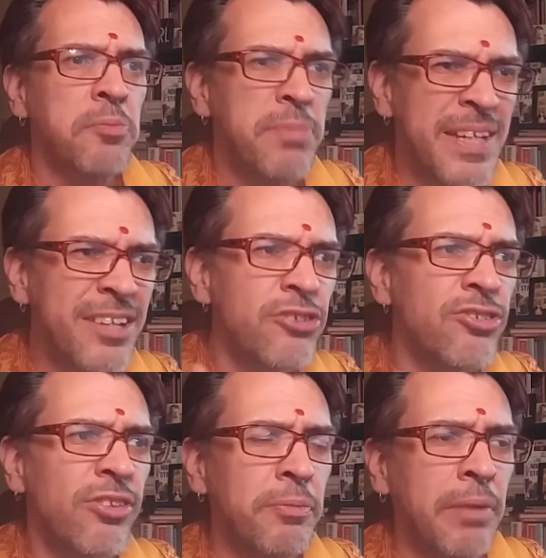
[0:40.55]

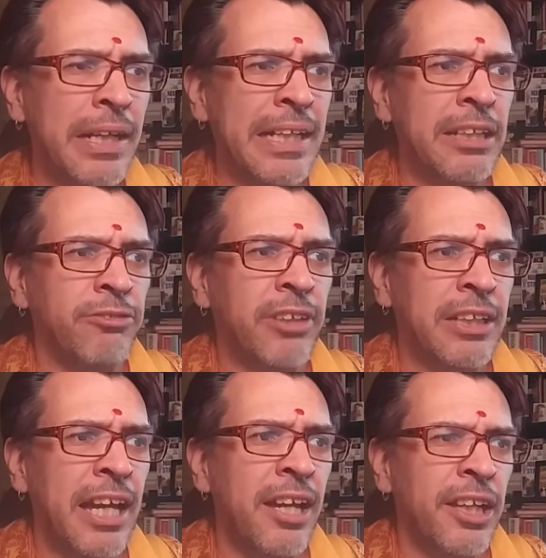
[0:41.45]
pierced the mind of
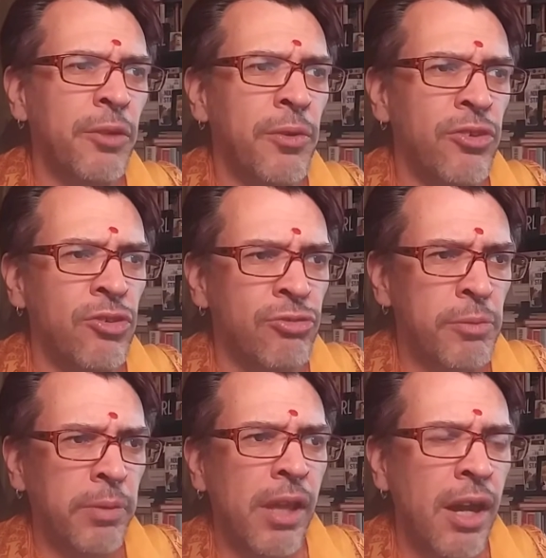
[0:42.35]
Kaikeyi with his
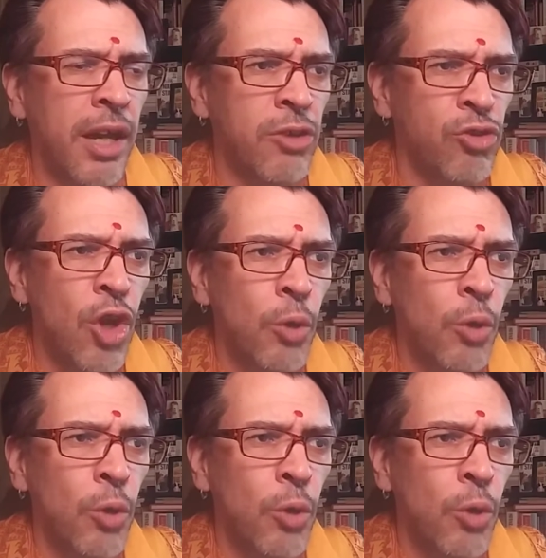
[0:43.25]
replies,